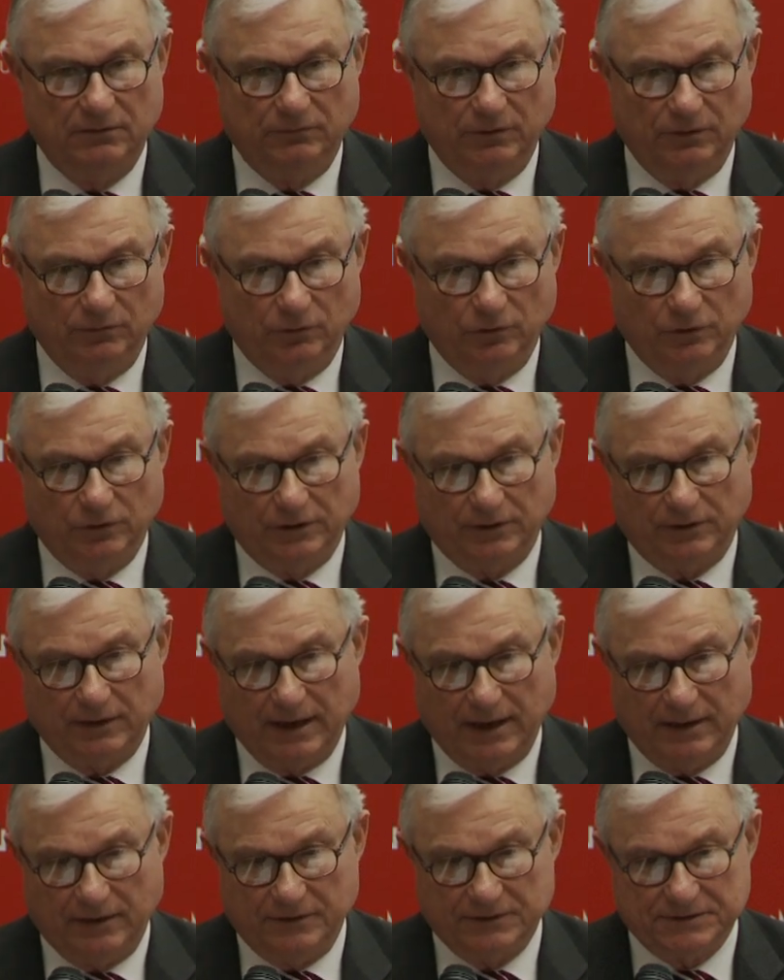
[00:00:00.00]
We will look at
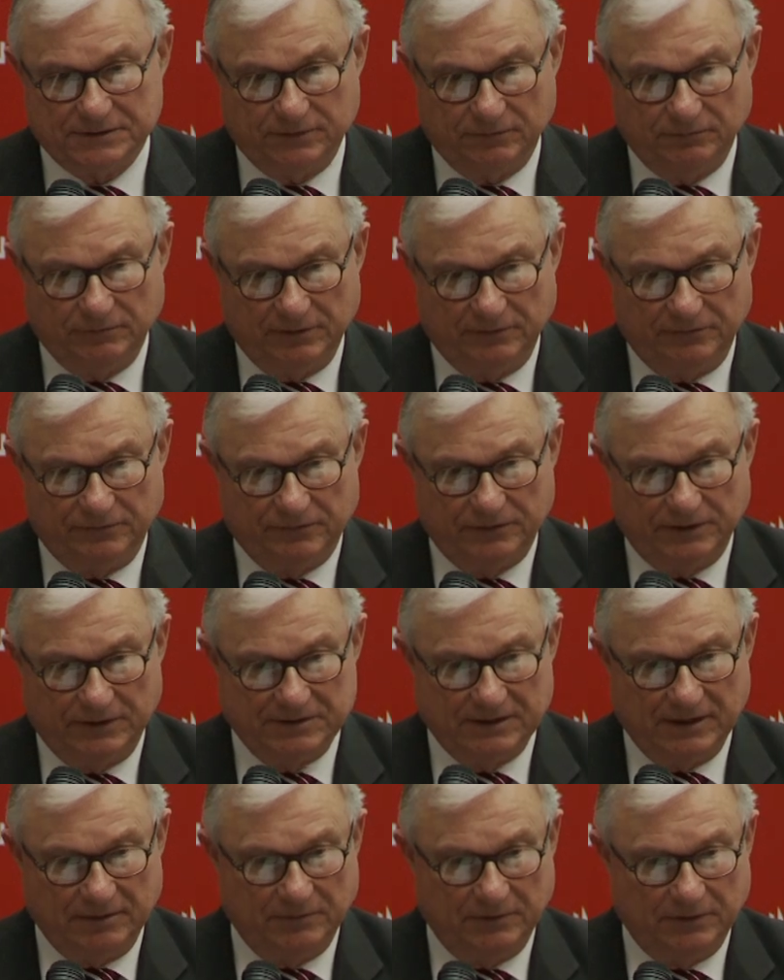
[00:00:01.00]
others that we've
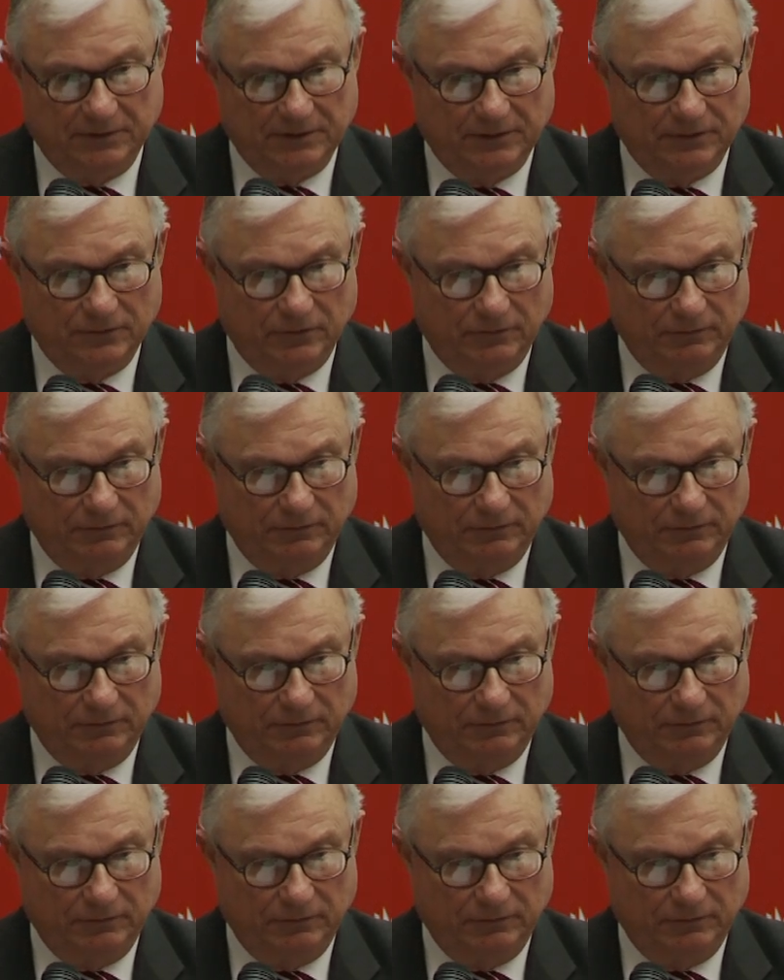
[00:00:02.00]
examined